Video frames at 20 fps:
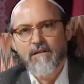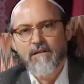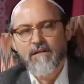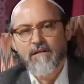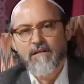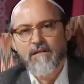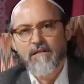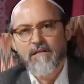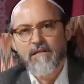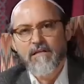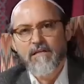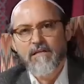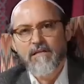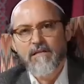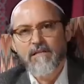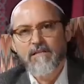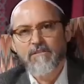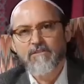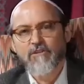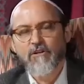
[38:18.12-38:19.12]

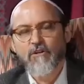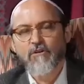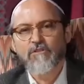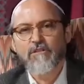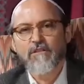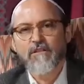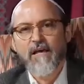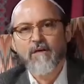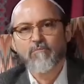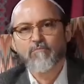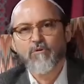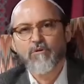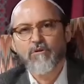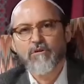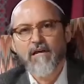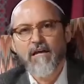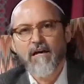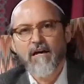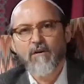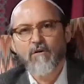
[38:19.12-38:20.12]
he shows in that
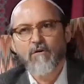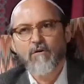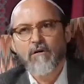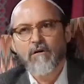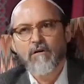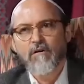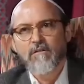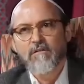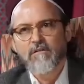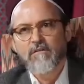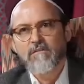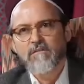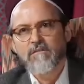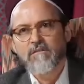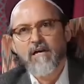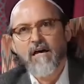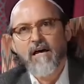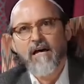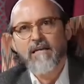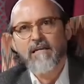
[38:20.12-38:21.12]
book how
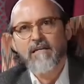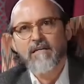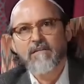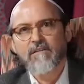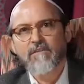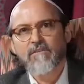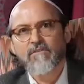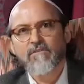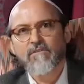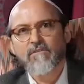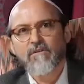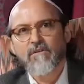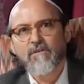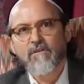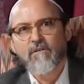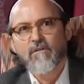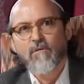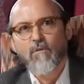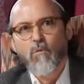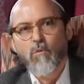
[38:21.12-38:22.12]
science
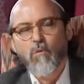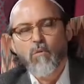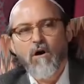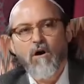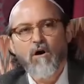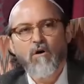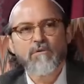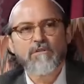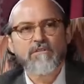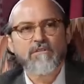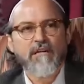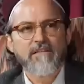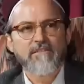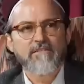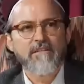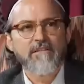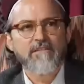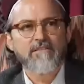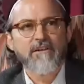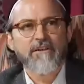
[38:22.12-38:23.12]
always
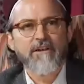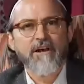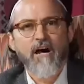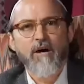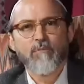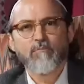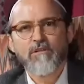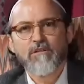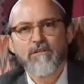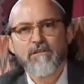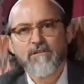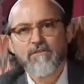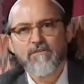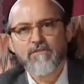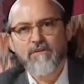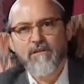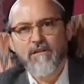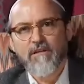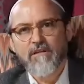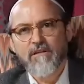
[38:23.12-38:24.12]
has these
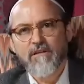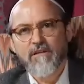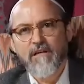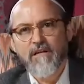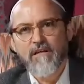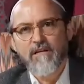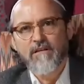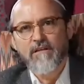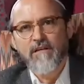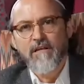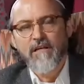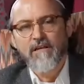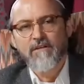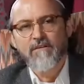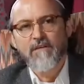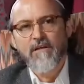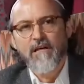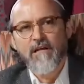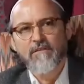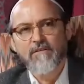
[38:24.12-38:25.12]
anomalies,
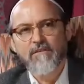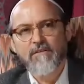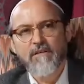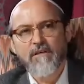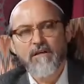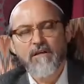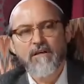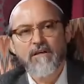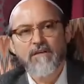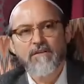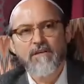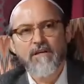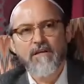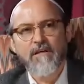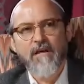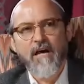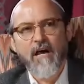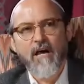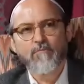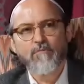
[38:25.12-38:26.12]
and the
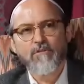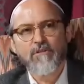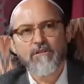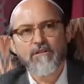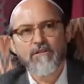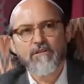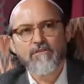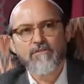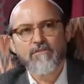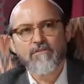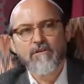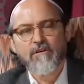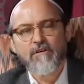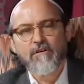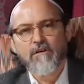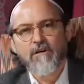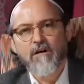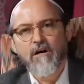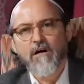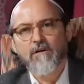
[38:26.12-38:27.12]
anomalies
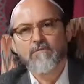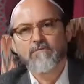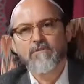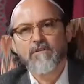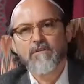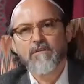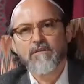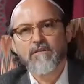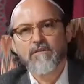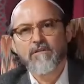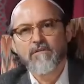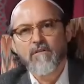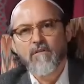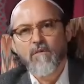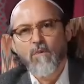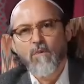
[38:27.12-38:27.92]
often